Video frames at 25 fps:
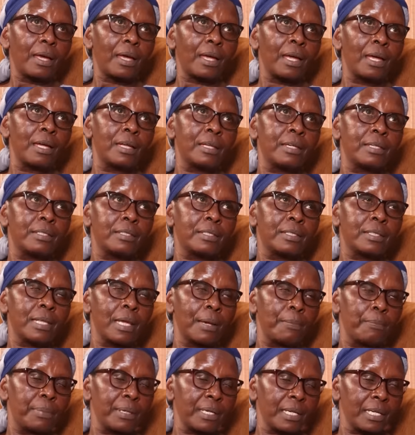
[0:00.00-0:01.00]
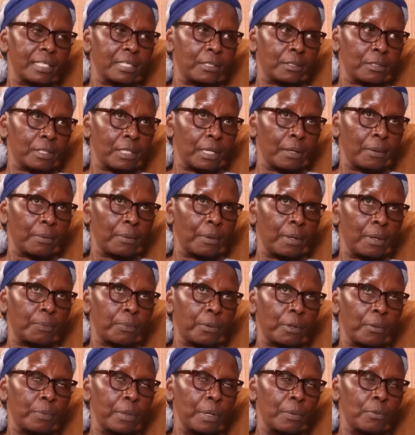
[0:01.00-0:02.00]
And their biggest
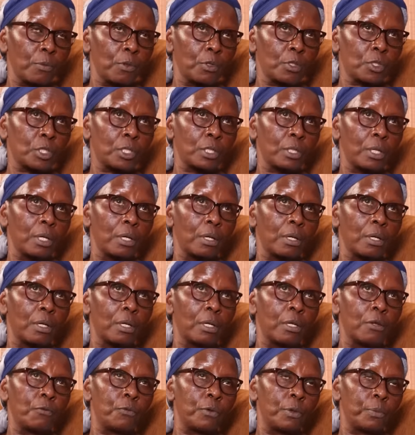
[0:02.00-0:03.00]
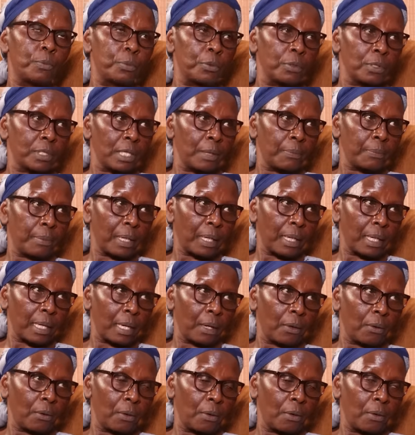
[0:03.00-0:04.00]
problem was, if we put up a
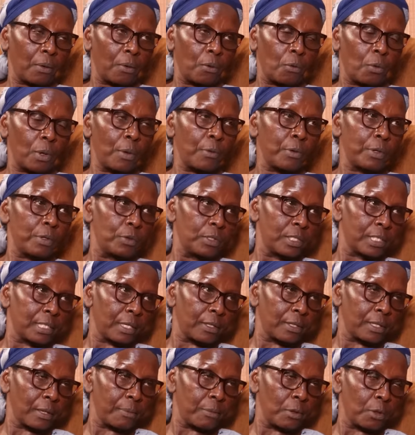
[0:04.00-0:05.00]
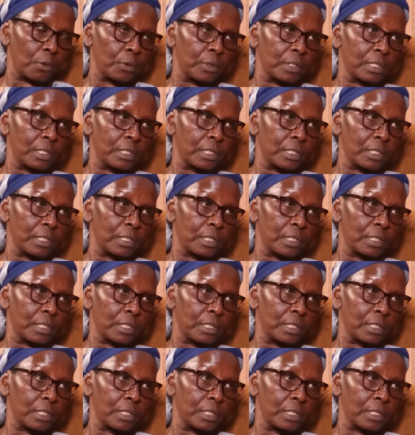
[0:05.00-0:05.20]
cow, where will you sell the milk?